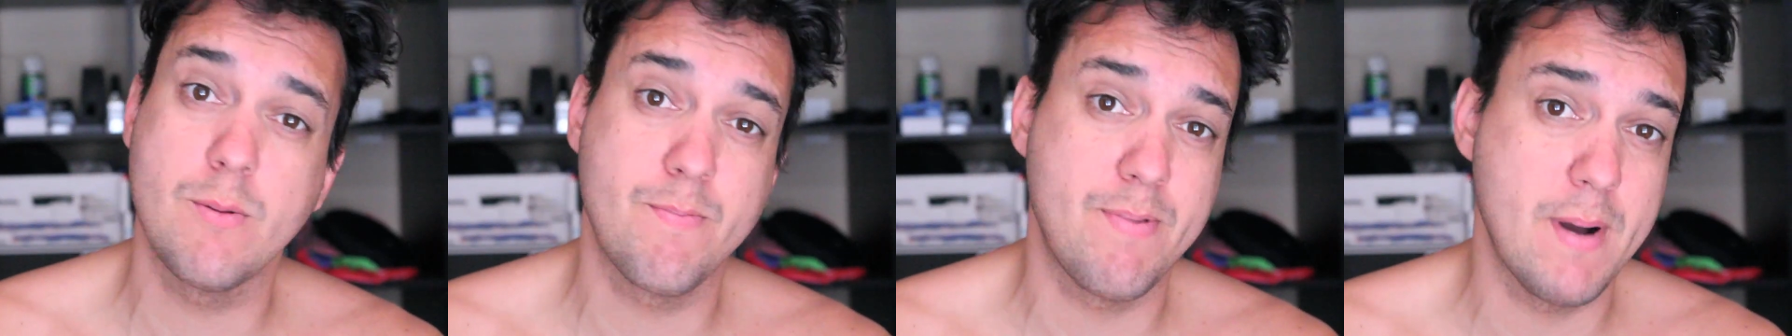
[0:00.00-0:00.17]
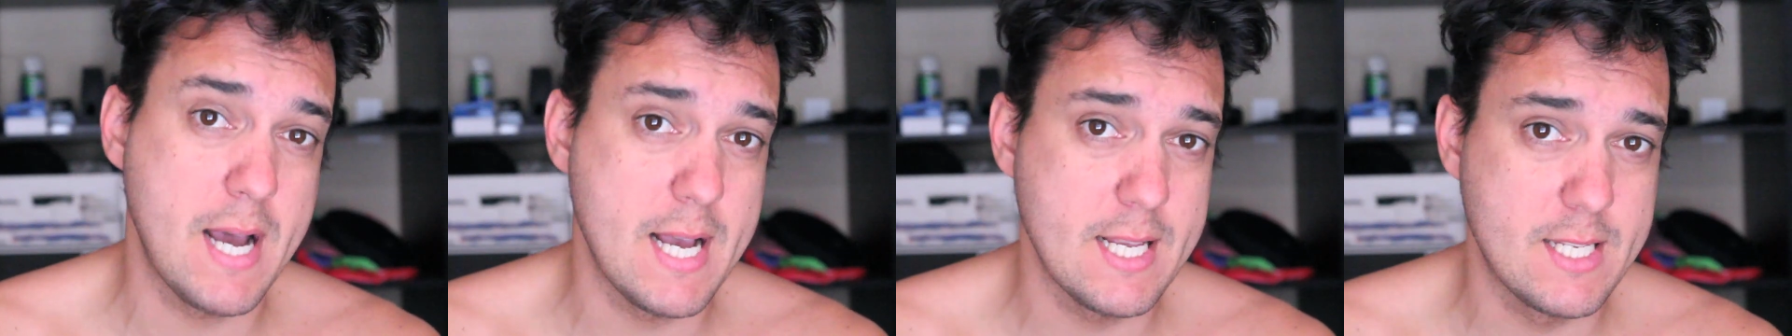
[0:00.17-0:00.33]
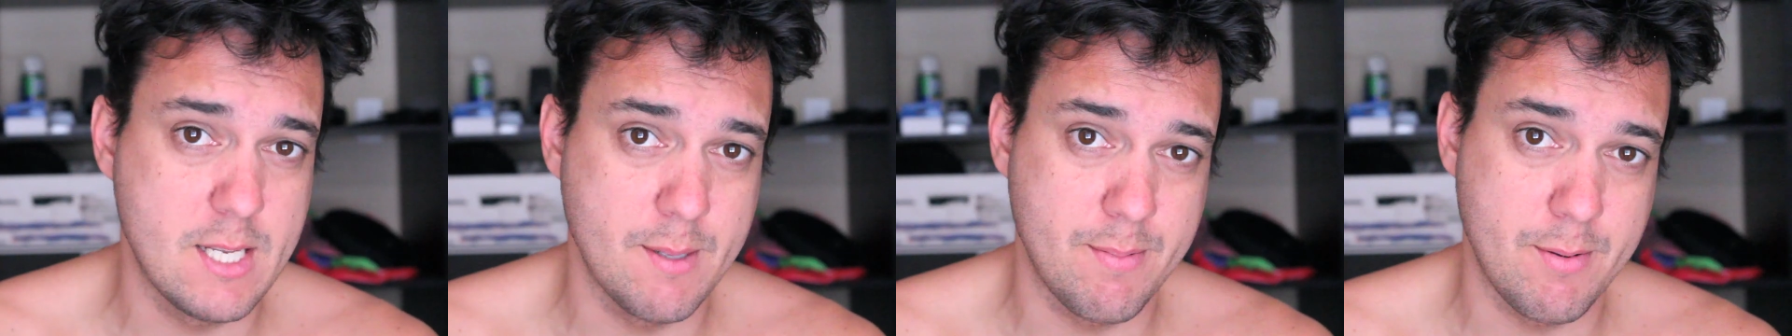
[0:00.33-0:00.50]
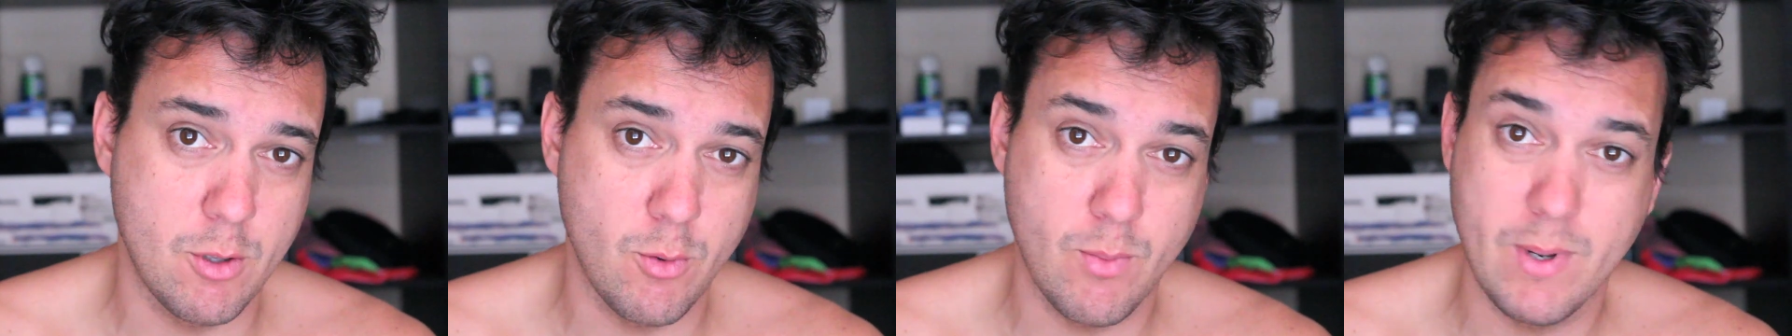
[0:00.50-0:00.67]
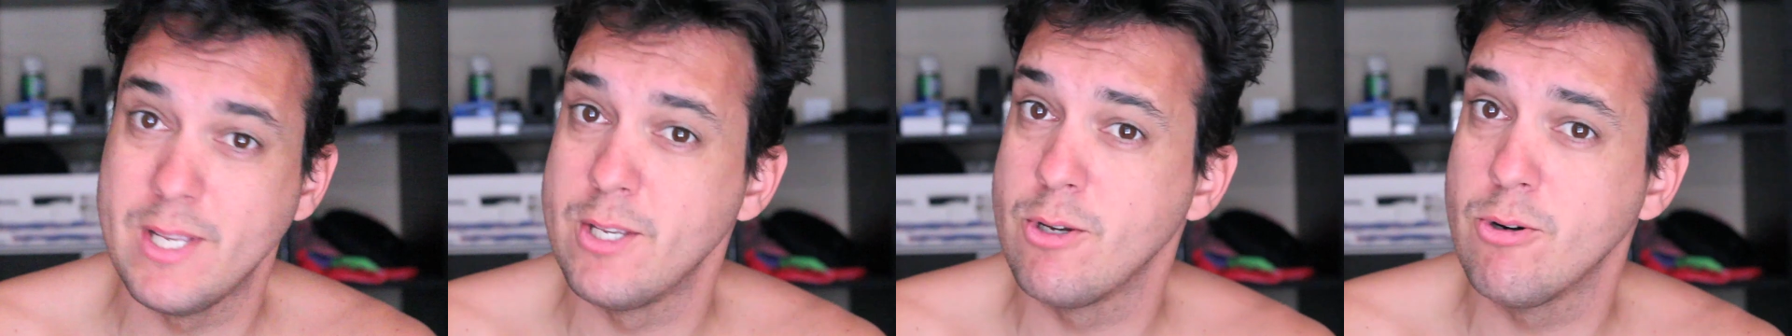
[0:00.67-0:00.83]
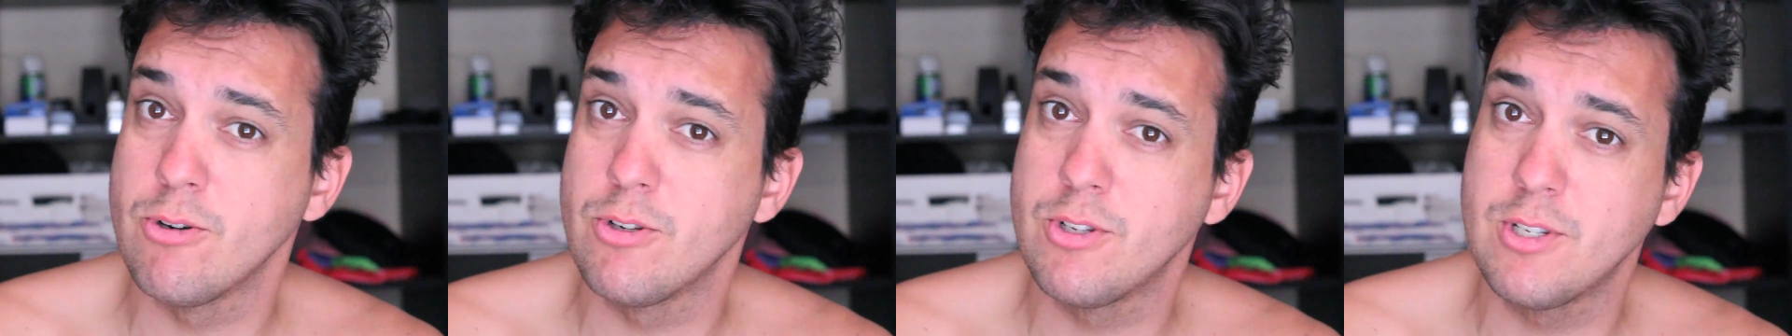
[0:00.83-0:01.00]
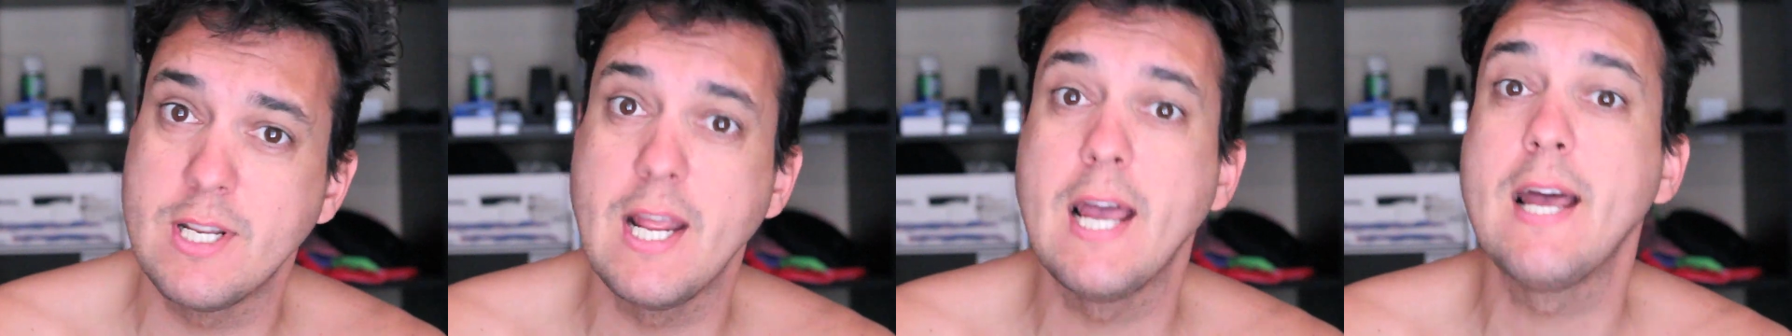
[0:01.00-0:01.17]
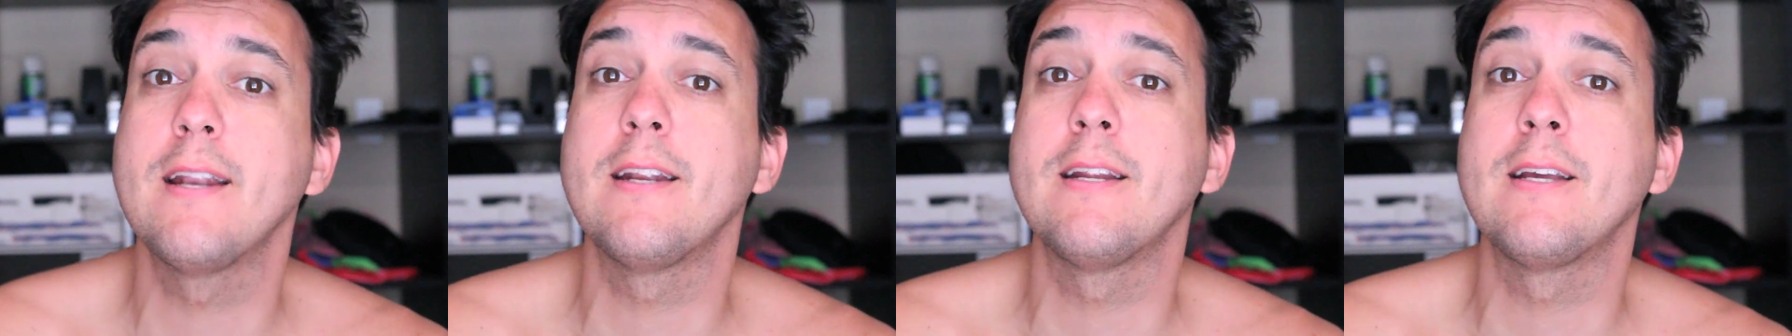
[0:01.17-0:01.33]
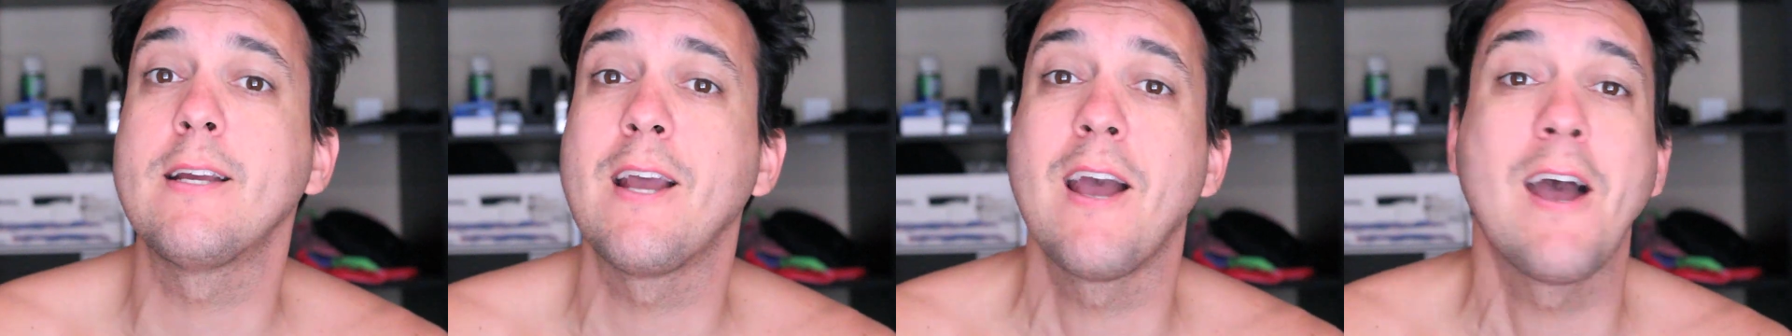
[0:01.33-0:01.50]
possible when you're
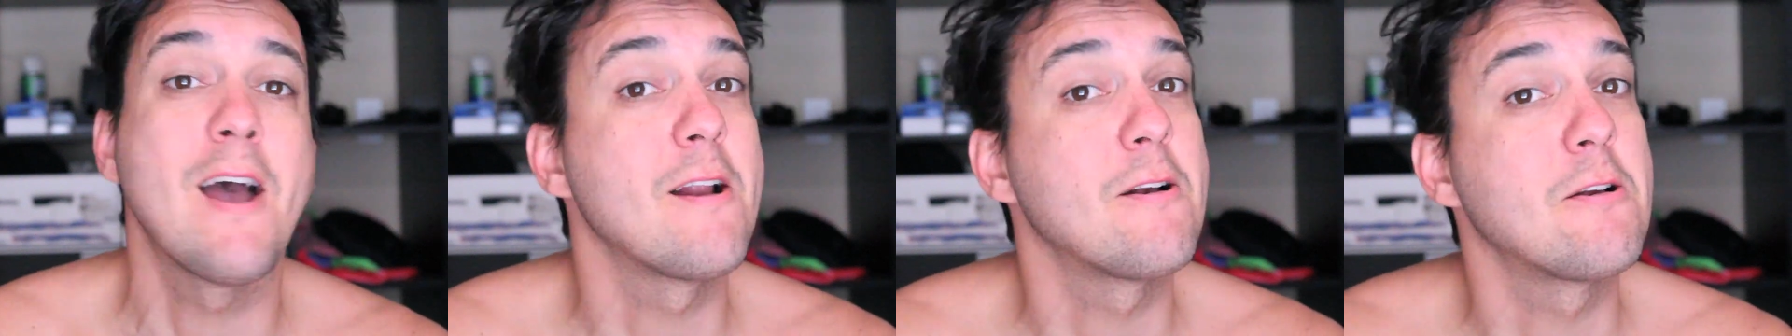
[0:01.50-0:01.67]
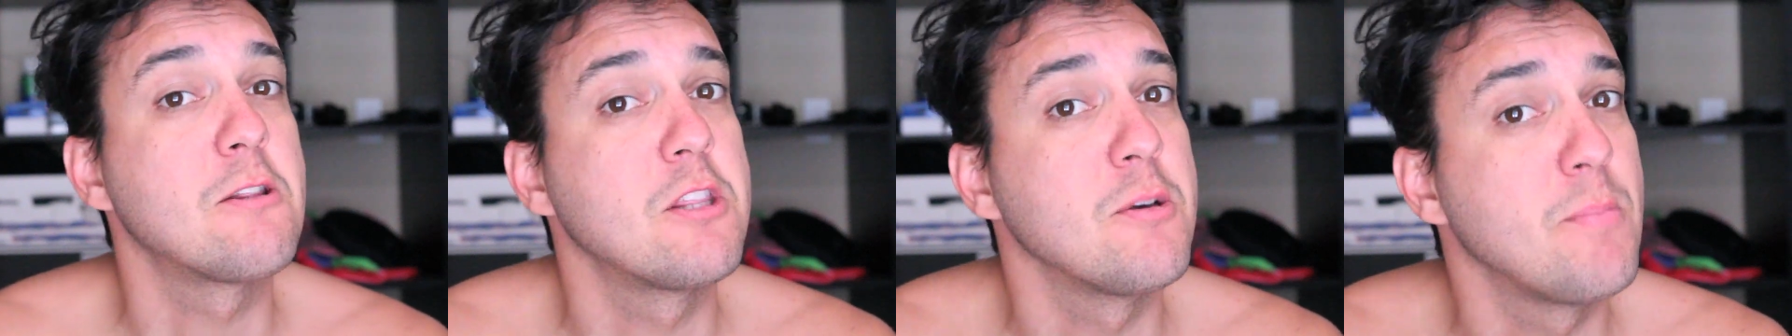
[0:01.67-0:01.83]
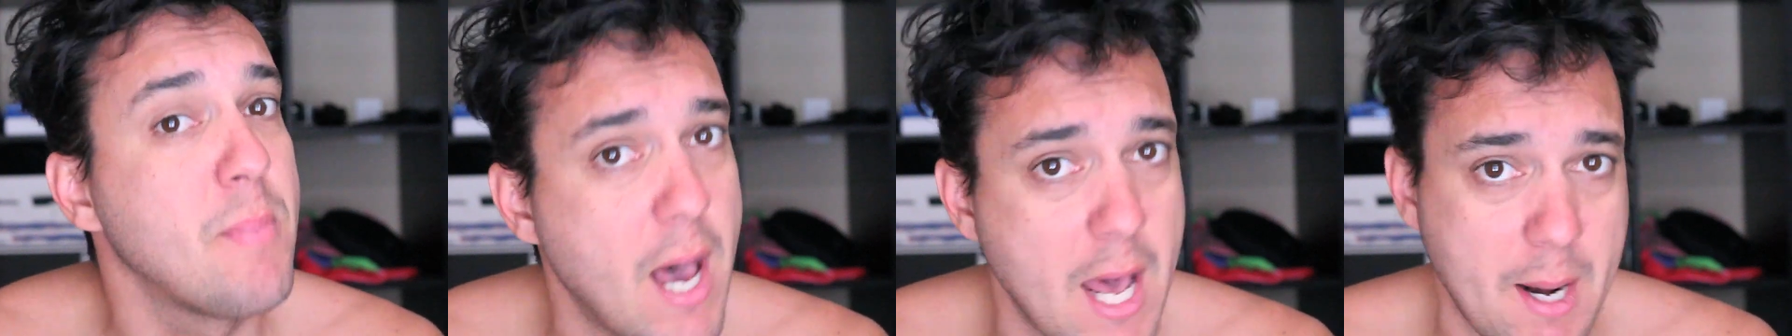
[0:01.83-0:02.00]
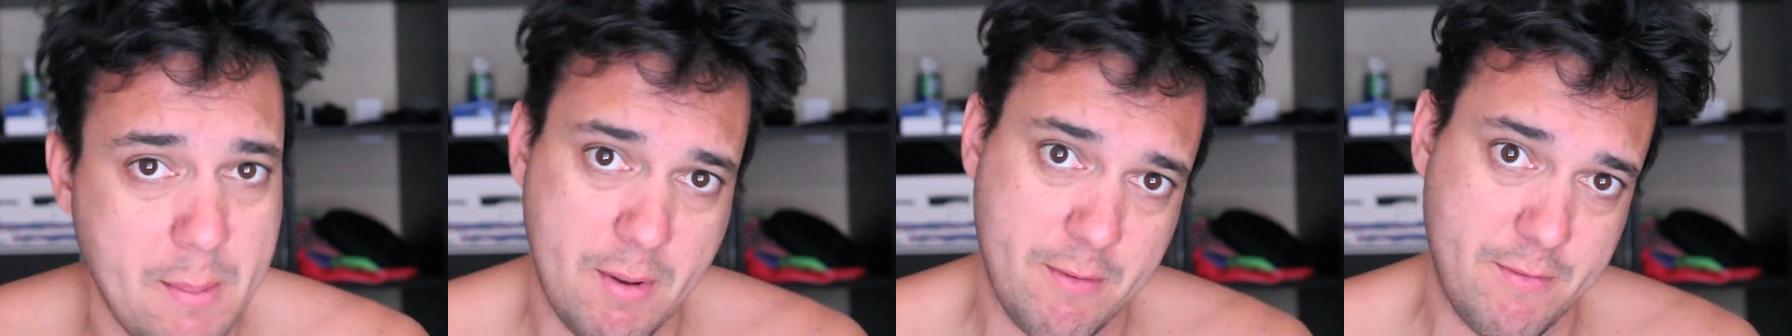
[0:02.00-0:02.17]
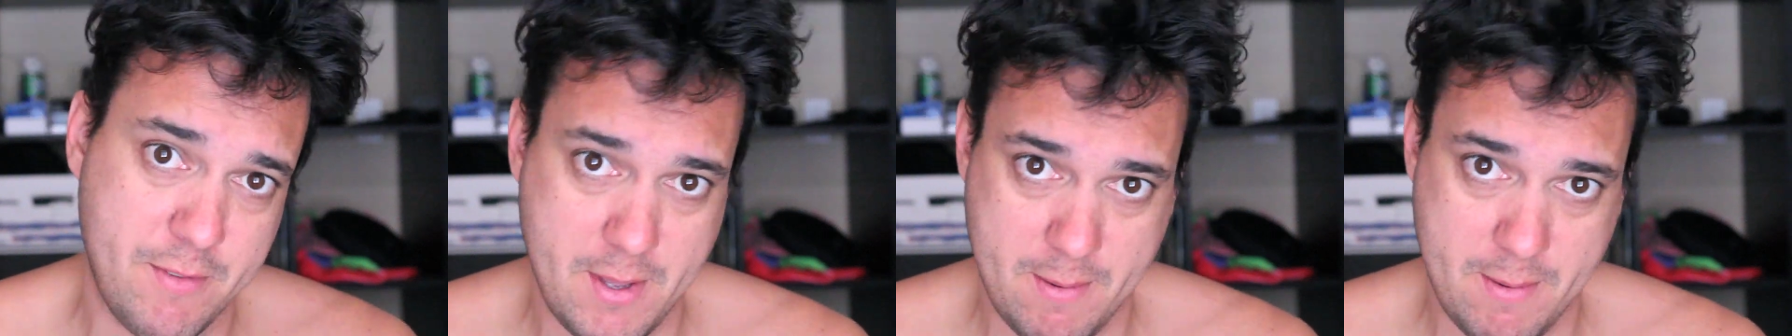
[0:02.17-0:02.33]
standing at the bottom of